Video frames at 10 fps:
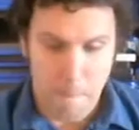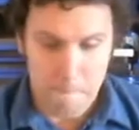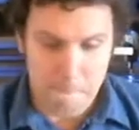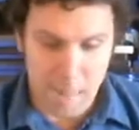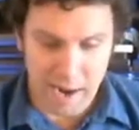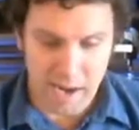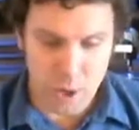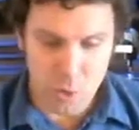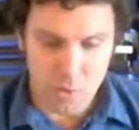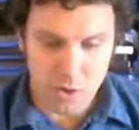
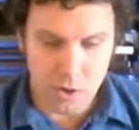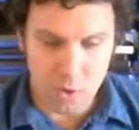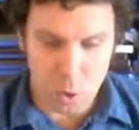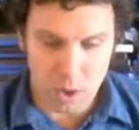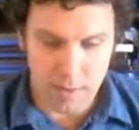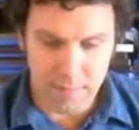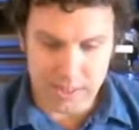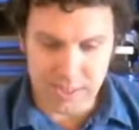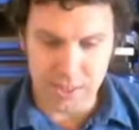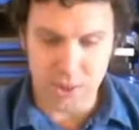Mario
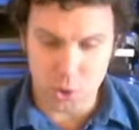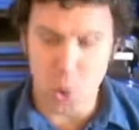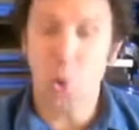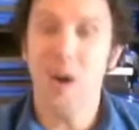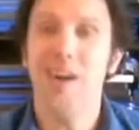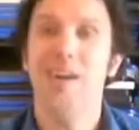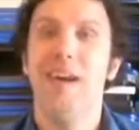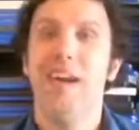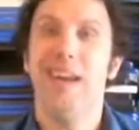Grigorov's score